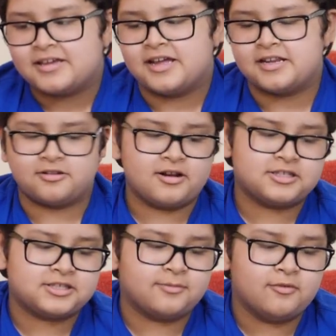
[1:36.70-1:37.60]
It is not
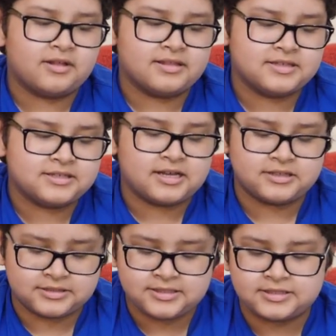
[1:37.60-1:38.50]
as smooth
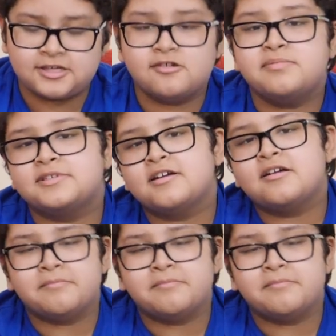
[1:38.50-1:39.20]
as these cubes,